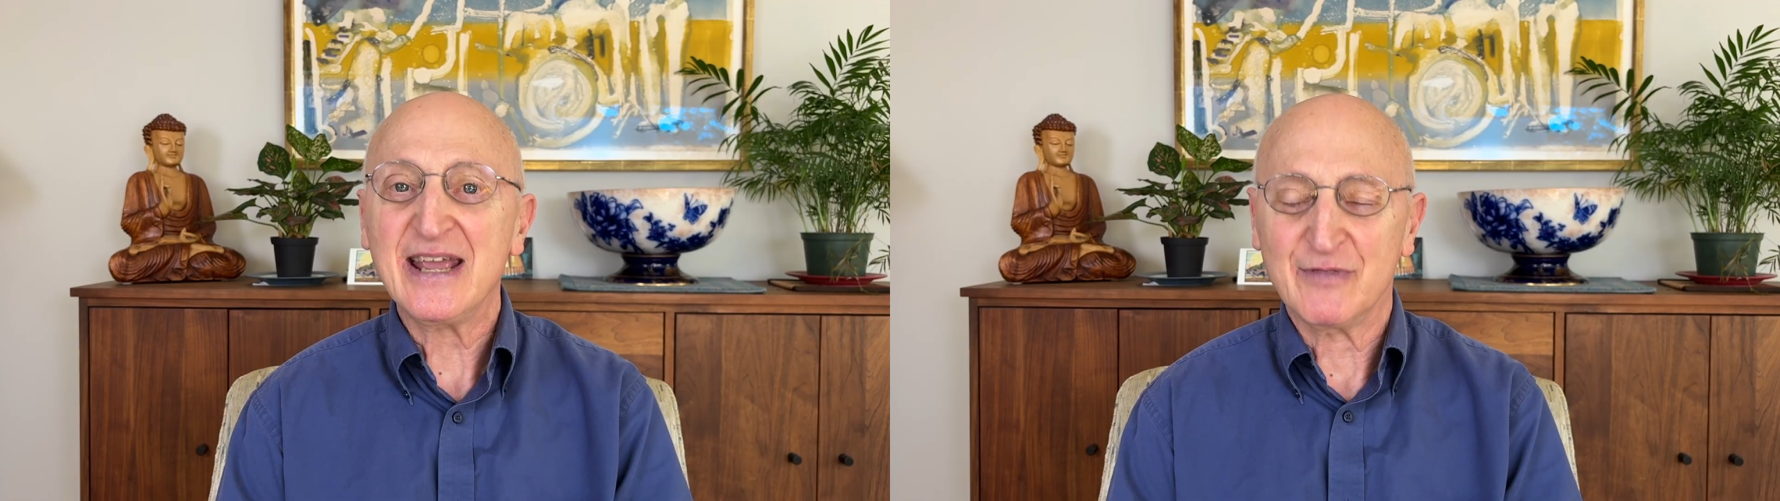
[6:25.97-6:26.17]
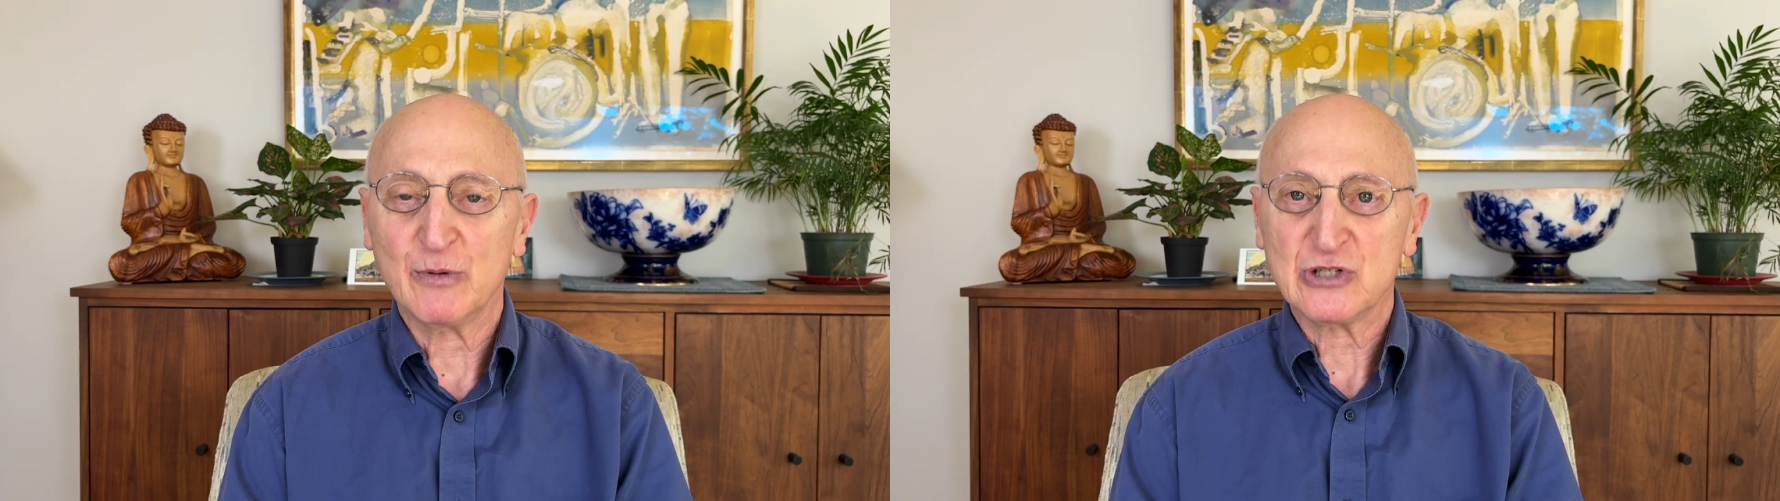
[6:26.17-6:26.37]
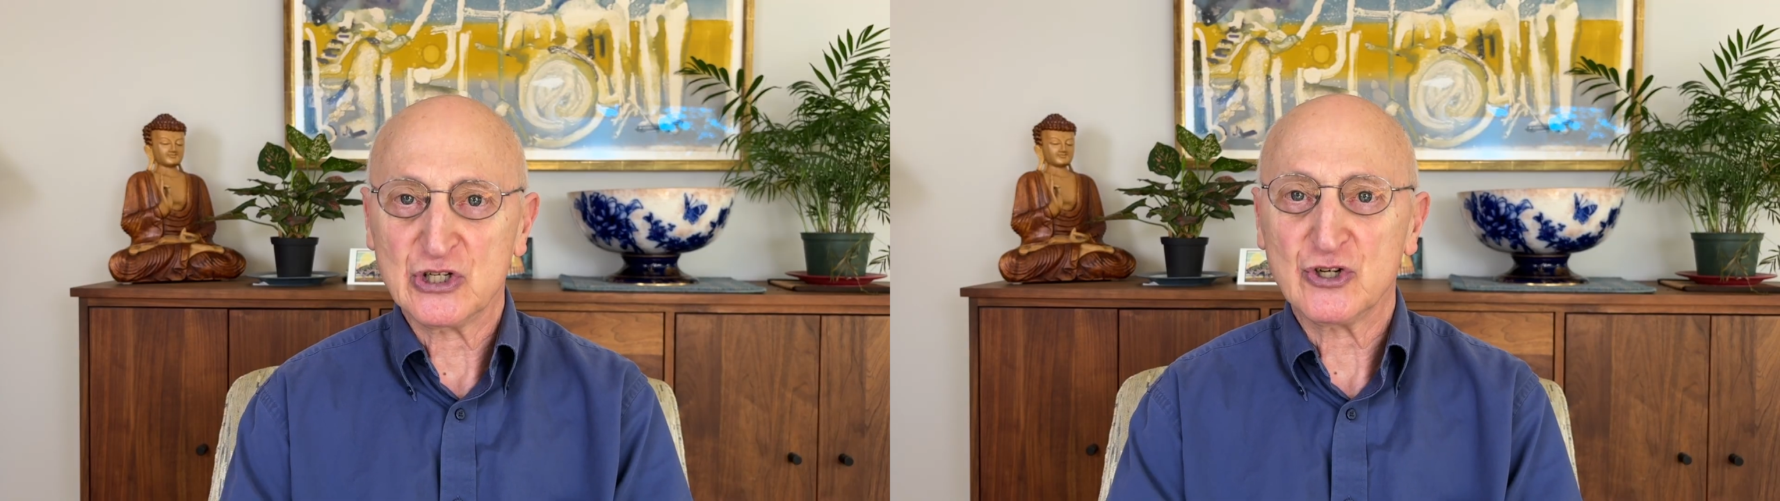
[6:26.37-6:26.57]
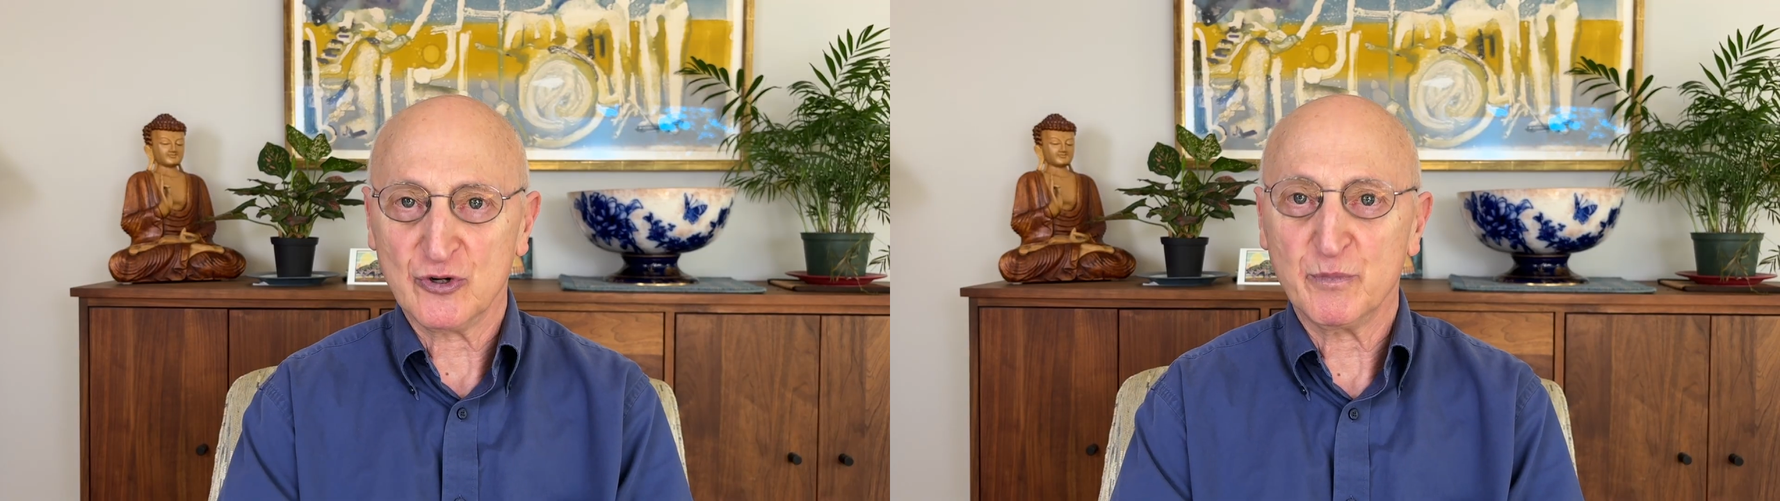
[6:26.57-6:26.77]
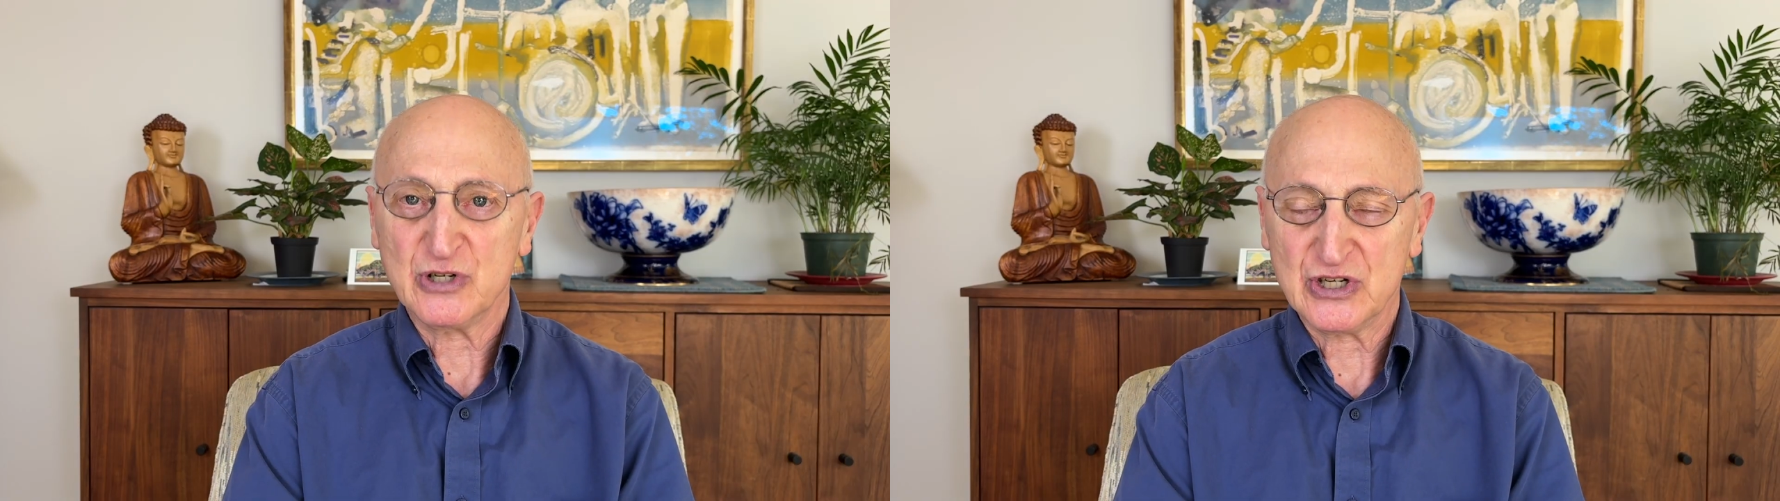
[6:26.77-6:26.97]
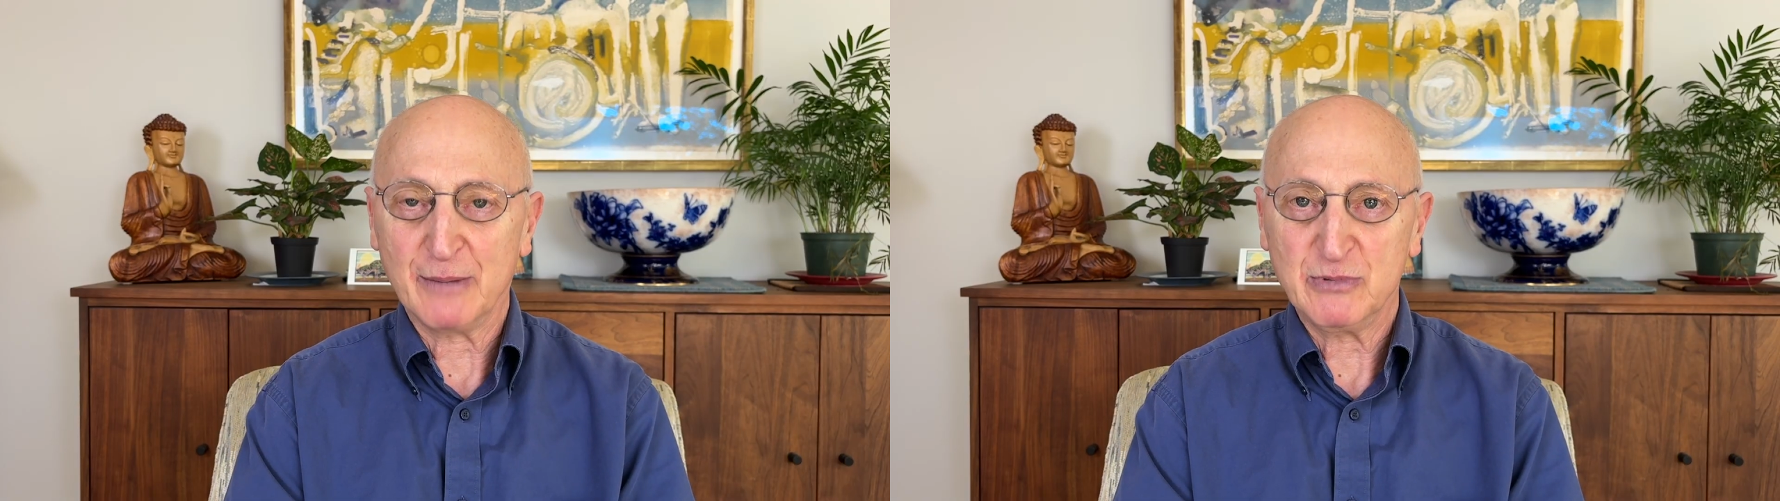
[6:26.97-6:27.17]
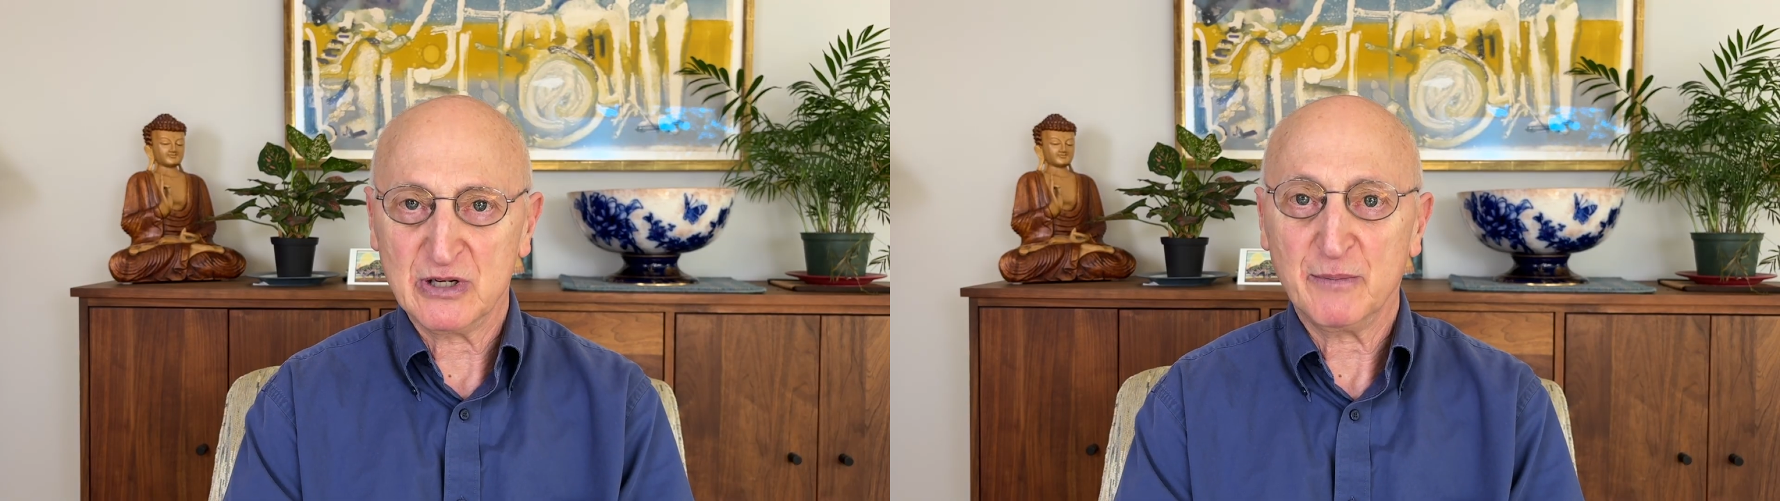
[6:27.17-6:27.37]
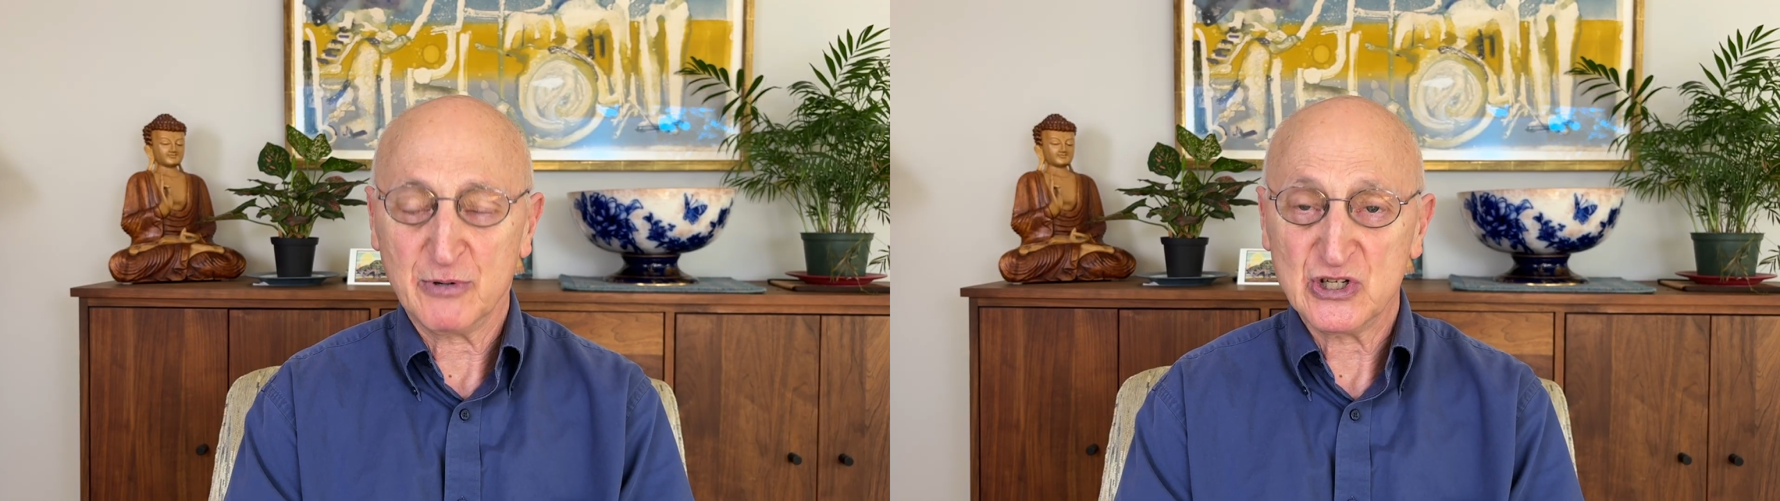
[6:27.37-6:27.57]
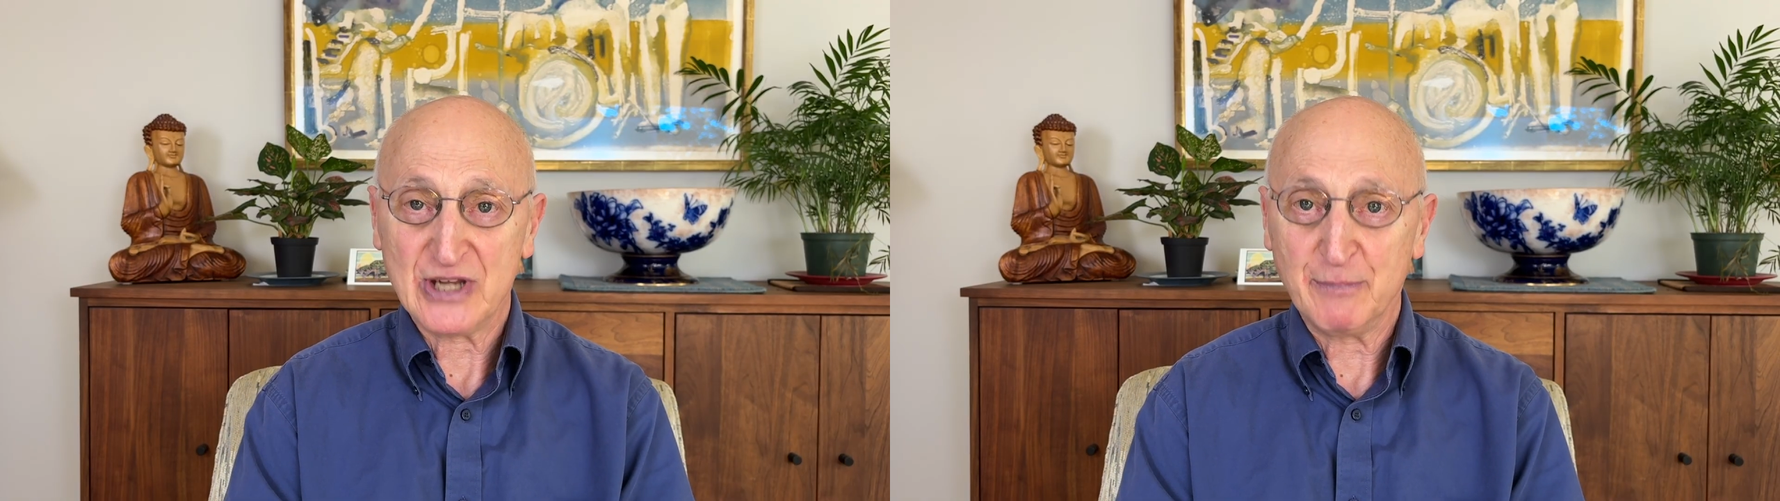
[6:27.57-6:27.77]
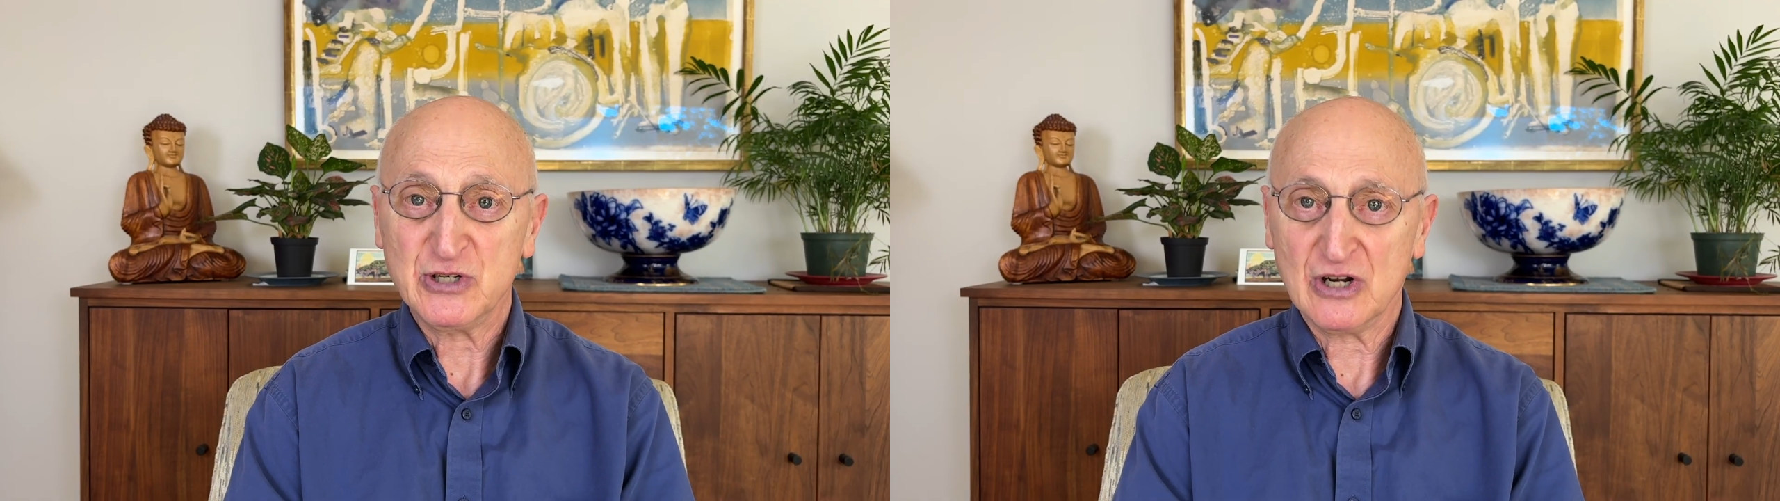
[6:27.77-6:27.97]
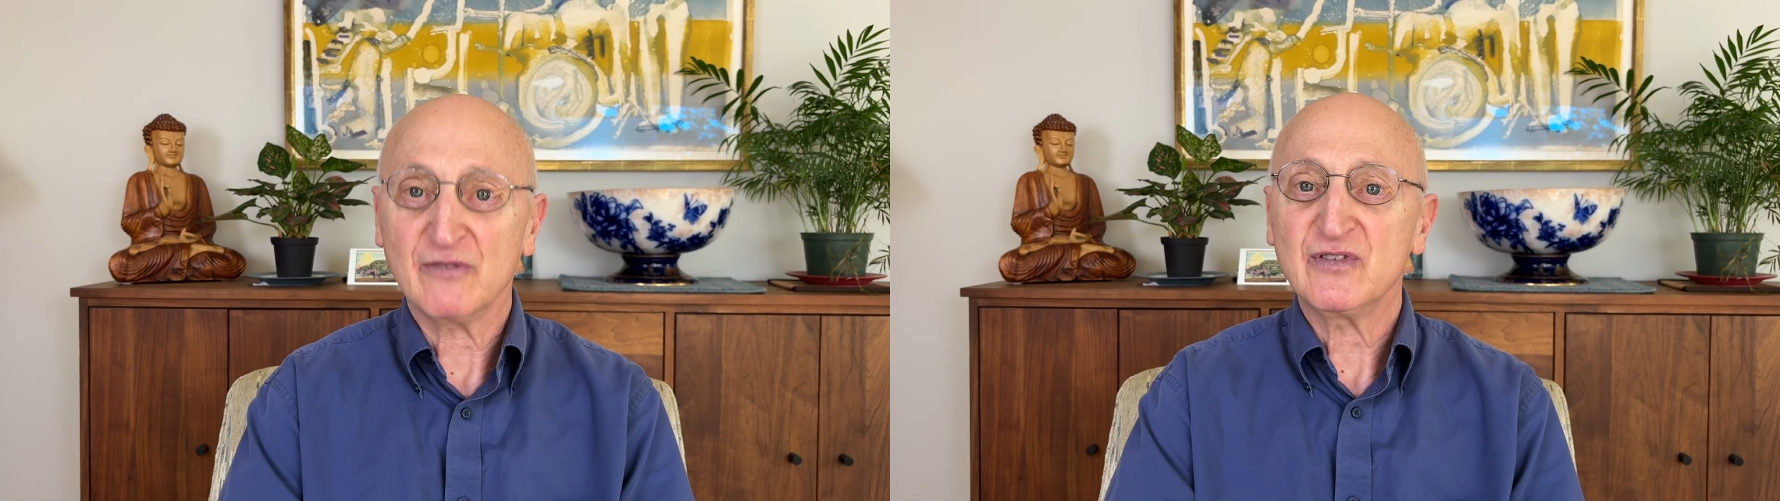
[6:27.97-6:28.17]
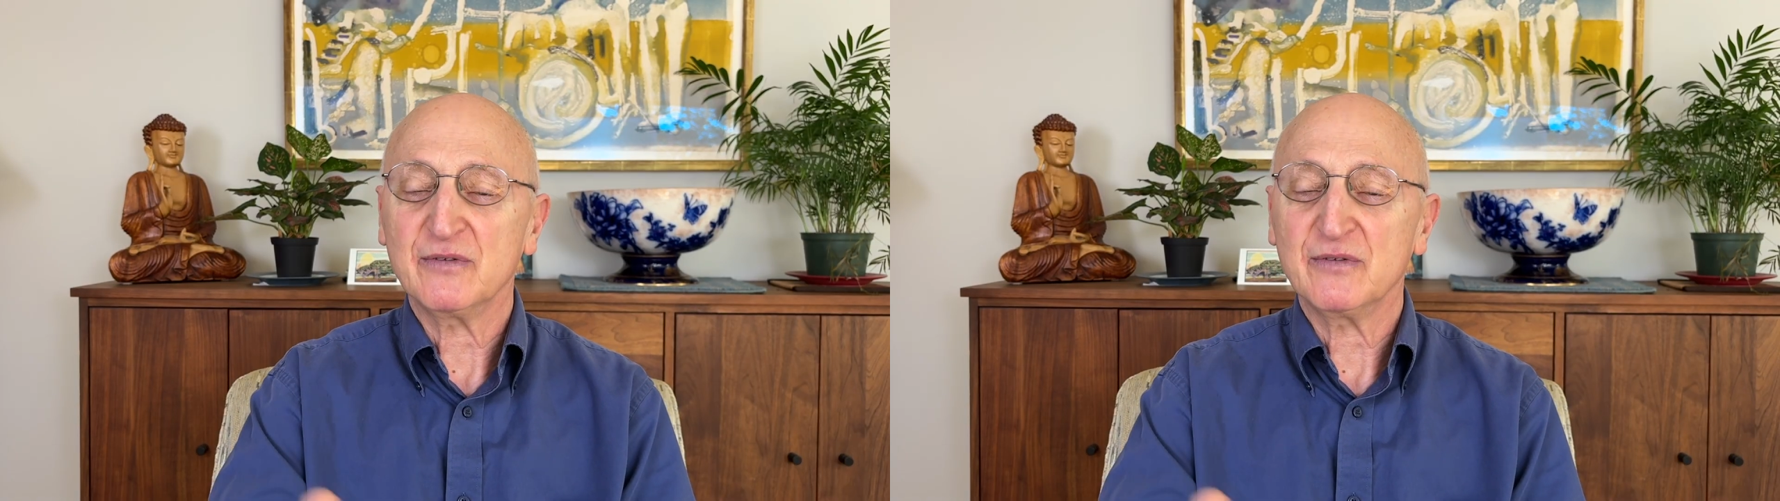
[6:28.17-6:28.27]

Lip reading: there was a certain perception of